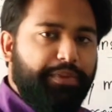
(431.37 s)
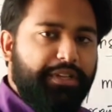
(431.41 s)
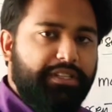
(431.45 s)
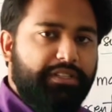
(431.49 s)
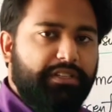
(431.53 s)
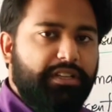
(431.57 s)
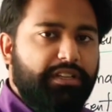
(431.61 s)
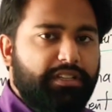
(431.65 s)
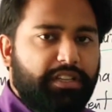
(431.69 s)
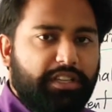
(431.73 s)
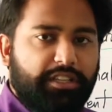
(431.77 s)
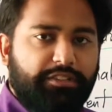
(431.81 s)

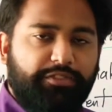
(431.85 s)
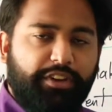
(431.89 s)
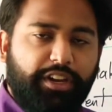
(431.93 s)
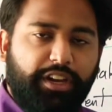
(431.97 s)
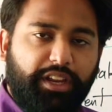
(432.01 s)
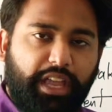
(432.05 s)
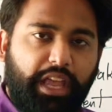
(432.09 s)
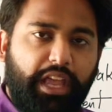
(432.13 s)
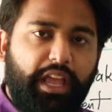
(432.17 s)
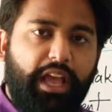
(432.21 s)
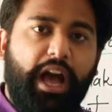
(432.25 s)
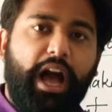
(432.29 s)
business is
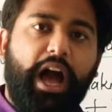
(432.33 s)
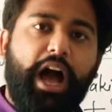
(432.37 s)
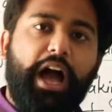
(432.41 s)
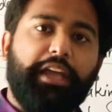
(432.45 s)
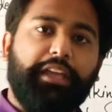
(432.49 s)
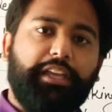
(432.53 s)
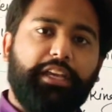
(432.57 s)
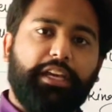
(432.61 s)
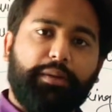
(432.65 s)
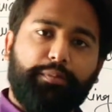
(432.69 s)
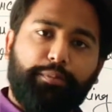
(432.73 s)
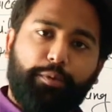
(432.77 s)
working
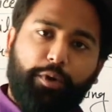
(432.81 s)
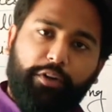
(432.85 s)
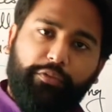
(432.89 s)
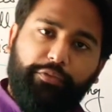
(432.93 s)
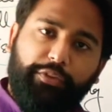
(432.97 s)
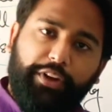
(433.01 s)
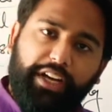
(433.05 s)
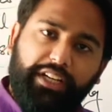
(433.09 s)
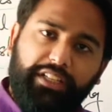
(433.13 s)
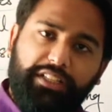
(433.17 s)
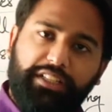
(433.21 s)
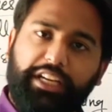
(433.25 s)
higher
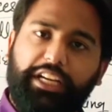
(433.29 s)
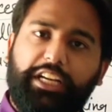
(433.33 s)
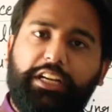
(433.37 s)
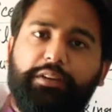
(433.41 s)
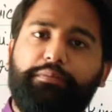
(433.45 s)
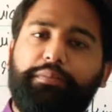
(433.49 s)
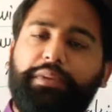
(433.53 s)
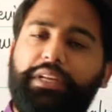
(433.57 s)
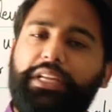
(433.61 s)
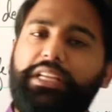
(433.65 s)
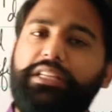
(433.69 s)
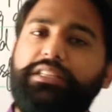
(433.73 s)
profits, it
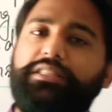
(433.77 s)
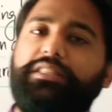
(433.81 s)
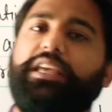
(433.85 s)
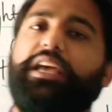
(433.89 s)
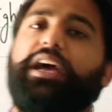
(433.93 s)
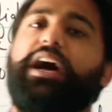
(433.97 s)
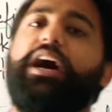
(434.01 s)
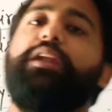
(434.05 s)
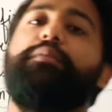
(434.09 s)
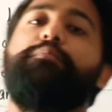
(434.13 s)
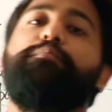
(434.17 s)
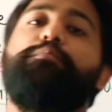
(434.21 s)
means they
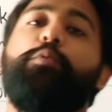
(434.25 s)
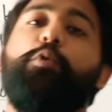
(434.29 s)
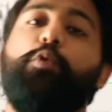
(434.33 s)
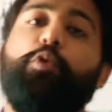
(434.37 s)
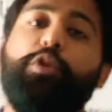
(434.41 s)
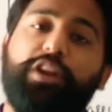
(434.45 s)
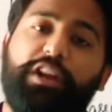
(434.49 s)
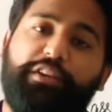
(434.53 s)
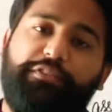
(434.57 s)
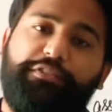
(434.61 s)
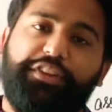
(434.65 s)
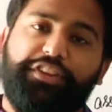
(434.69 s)
are
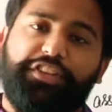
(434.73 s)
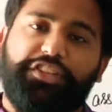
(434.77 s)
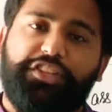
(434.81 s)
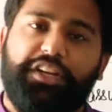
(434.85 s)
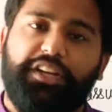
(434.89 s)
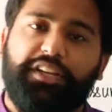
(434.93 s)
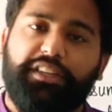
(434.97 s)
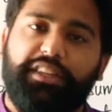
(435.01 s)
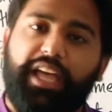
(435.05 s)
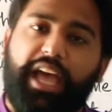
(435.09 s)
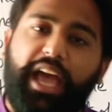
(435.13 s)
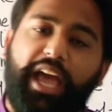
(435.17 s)
more
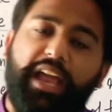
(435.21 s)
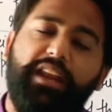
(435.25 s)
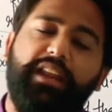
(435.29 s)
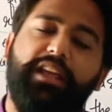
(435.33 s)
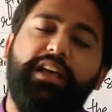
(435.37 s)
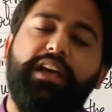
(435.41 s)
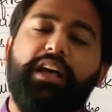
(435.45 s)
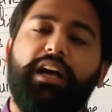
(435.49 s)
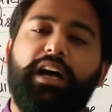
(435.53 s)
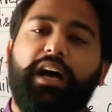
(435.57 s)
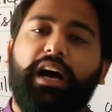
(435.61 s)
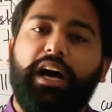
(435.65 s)
efficient
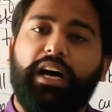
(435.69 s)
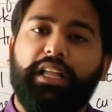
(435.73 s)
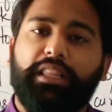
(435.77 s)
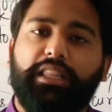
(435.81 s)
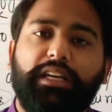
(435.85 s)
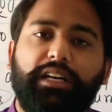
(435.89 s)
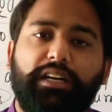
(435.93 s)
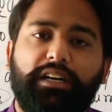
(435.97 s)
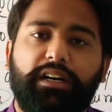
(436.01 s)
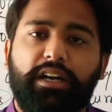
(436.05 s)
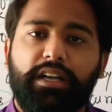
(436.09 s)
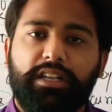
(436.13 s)
than
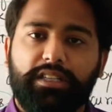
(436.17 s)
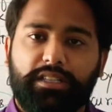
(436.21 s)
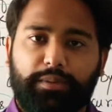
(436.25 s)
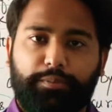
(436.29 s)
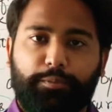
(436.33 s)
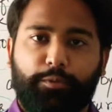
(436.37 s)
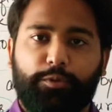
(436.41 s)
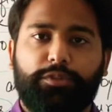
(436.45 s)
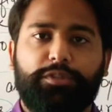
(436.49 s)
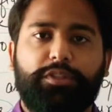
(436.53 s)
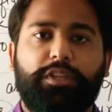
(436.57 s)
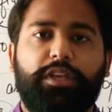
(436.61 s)
other.
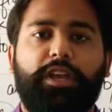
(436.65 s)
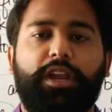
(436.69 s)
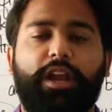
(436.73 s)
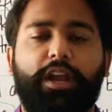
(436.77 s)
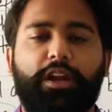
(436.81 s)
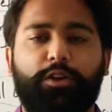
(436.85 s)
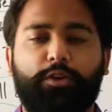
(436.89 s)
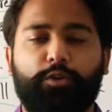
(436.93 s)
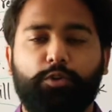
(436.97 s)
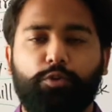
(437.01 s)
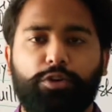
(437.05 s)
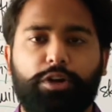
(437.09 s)
Suppose there
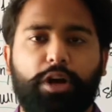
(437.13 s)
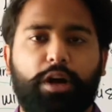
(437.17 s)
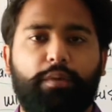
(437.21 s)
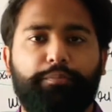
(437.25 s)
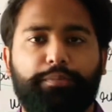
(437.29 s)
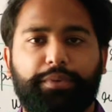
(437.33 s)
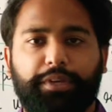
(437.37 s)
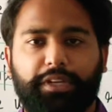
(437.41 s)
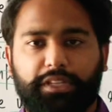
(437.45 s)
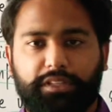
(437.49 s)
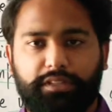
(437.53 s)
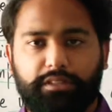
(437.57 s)
are two
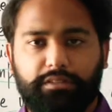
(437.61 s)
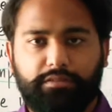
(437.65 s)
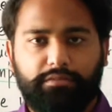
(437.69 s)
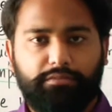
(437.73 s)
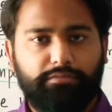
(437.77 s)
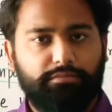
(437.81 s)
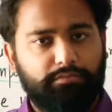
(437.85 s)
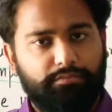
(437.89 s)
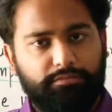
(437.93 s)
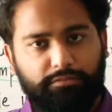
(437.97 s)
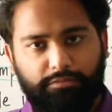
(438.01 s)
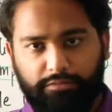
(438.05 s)
companies.
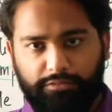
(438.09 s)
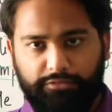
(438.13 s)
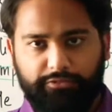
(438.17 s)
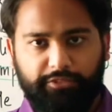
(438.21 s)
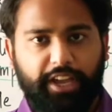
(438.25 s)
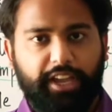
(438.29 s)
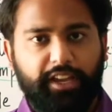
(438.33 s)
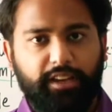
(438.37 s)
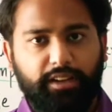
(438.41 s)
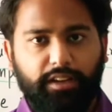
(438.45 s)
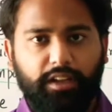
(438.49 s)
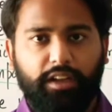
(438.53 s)

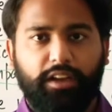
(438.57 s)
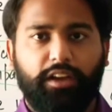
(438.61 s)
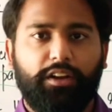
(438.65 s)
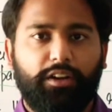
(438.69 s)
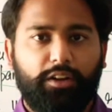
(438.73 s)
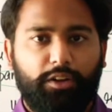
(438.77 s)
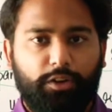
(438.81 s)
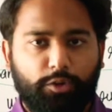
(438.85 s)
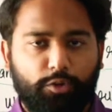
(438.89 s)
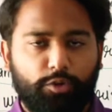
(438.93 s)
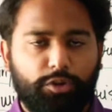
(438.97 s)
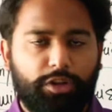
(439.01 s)
Fine?
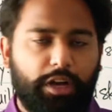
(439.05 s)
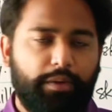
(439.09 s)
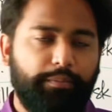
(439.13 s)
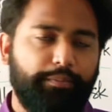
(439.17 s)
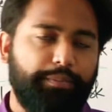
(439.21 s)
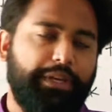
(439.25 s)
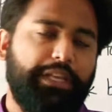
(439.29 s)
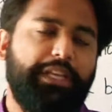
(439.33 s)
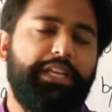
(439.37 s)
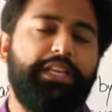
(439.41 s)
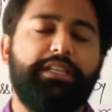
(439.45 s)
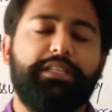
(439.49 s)
Two
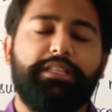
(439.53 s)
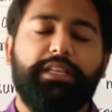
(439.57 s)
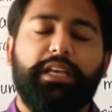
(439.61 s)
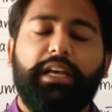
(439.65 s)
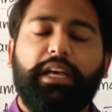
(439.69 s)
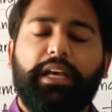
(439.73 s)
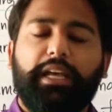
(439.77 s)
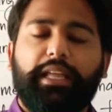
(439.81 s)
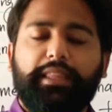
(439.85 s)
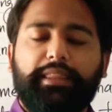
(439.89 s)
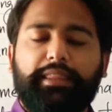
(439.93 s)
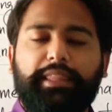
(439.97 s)
companies.
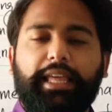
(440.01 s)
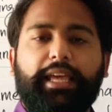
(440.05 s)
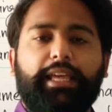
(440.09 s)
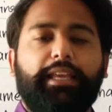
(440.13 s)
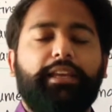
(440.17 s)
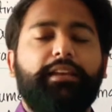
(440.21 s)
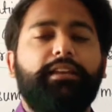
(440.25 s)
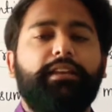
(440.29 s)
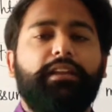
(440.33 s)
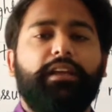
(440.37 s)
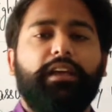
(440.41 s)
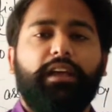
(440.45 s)

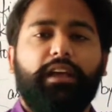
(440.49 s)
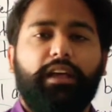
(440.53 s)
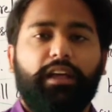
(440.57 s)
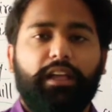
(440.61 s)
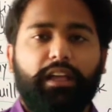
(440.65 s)
Then